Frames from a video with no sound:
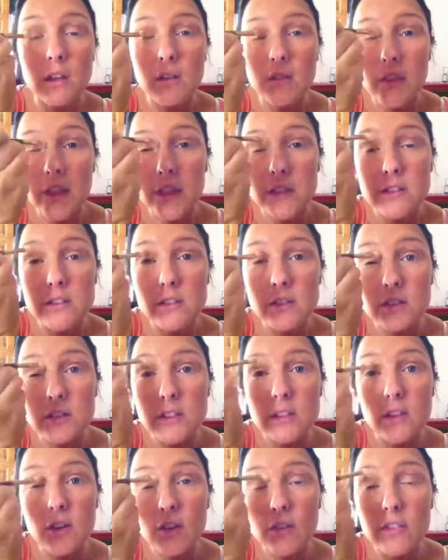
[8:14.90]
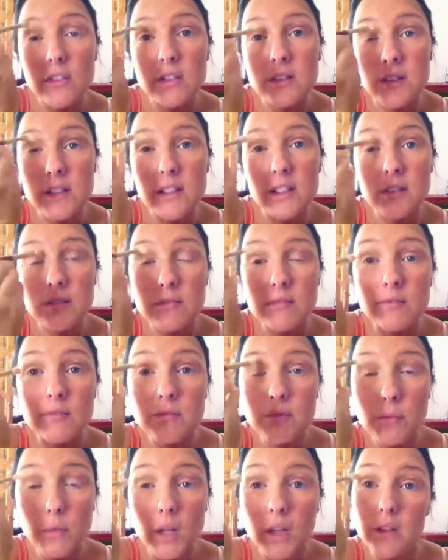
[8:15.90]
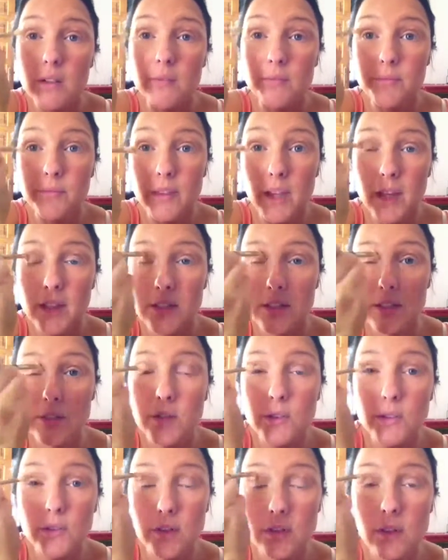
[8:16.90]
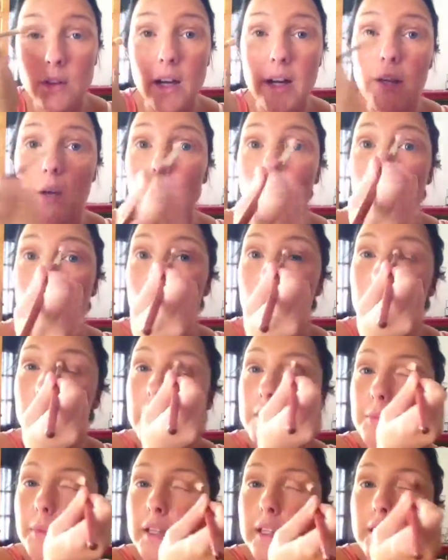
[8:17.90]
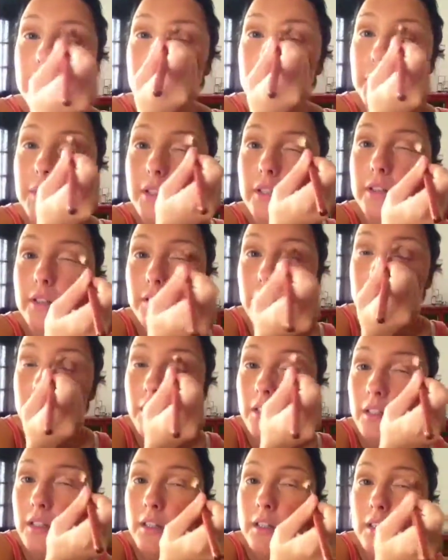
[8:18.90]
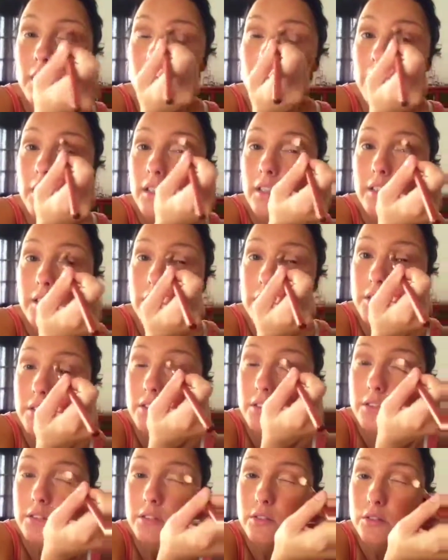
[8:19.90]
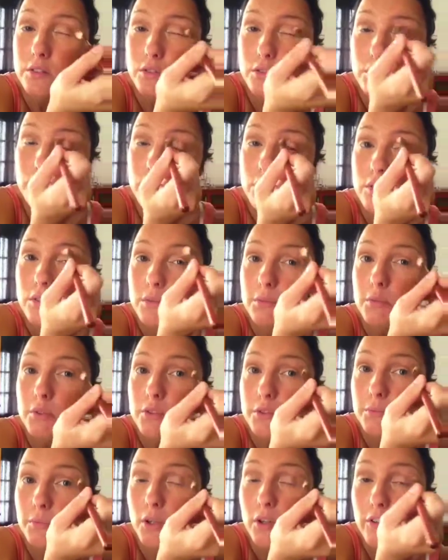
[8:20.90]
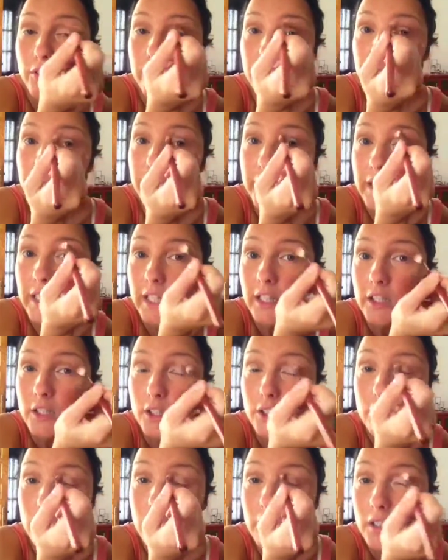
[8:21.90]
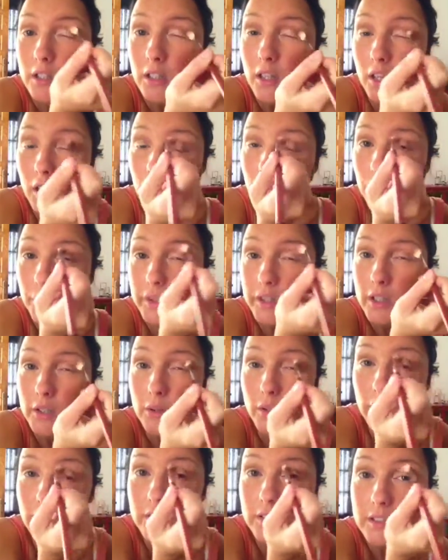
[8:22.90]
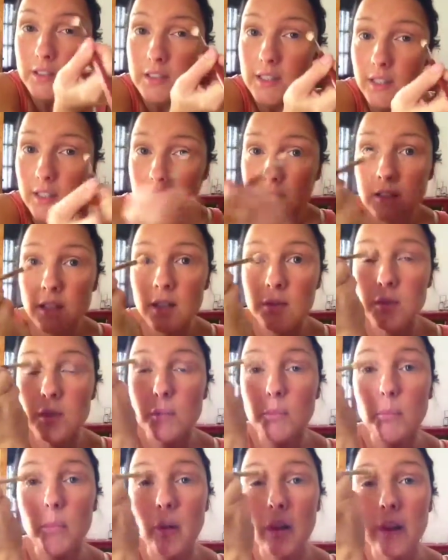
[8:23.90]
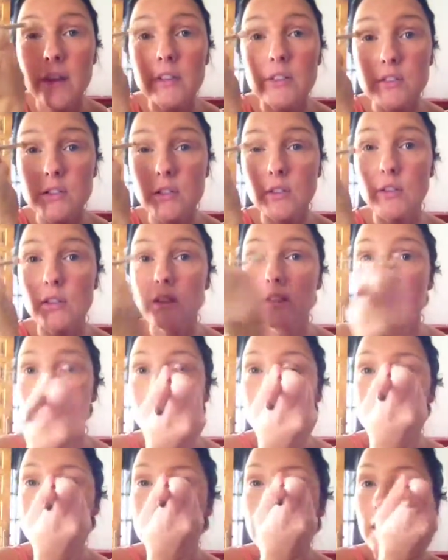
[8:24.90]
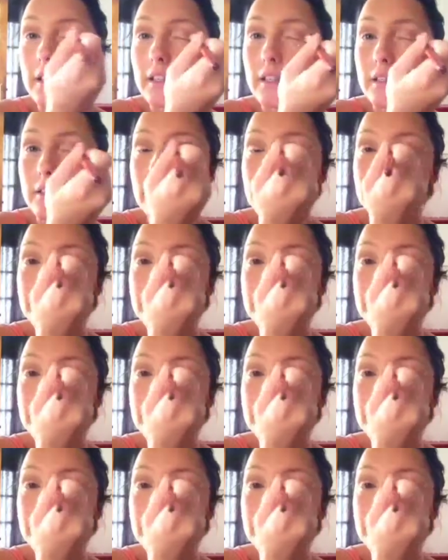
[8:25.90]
And that's just to obviously, well, as you know, I always blend because it just looks so much more finished when you actually take the time to blend your colours out together.